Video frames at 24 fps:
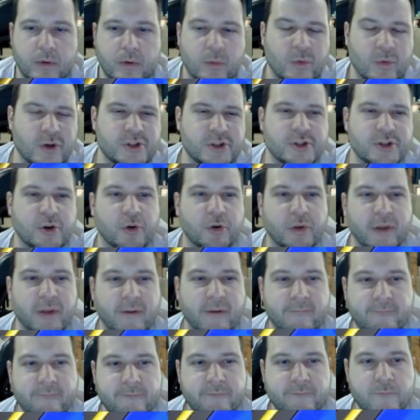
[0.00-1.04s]
Which they're only at
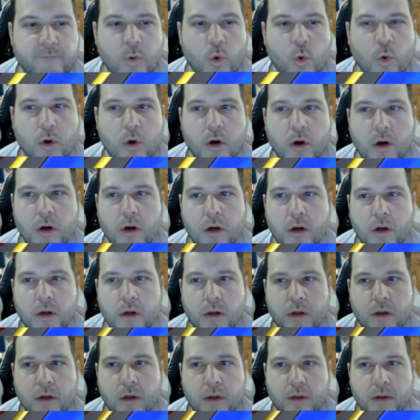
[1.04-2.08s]
4.
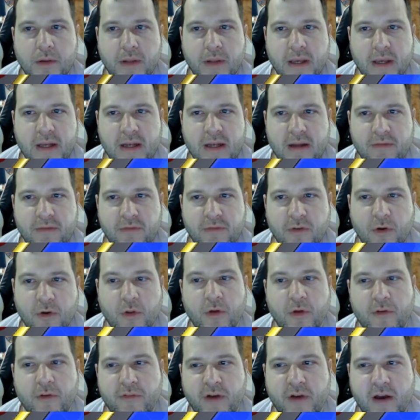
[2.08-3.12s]
They can or
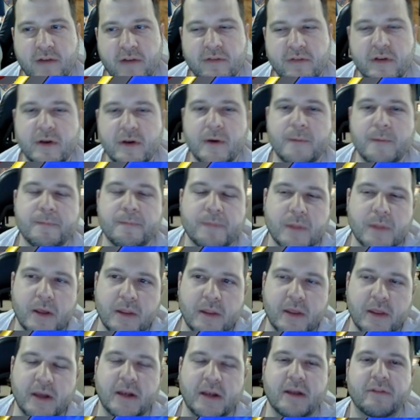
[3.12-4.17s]
they're at 5.
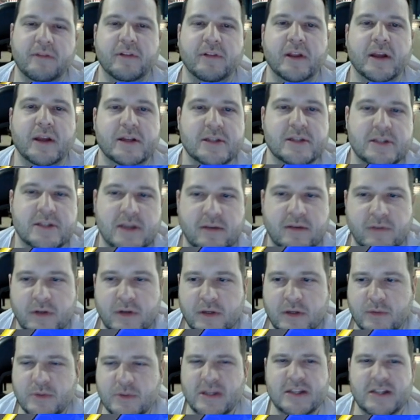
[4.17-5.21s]
They can definitely get to 7.
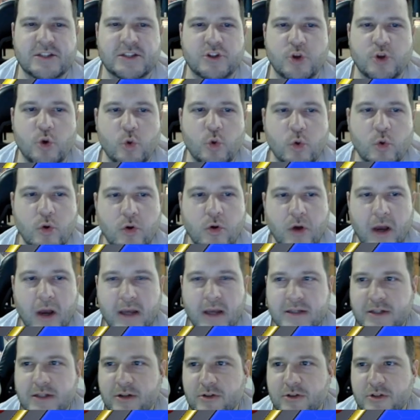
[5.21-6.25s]
Was that 2
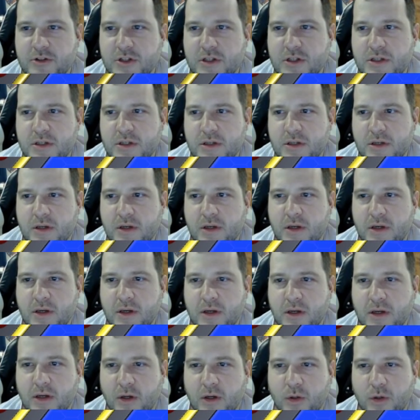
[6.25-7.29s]
grass energies?
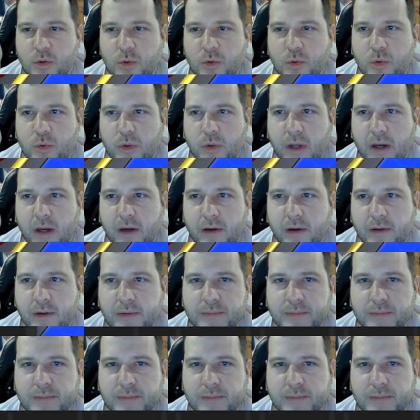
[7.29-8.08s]
Oh yeah.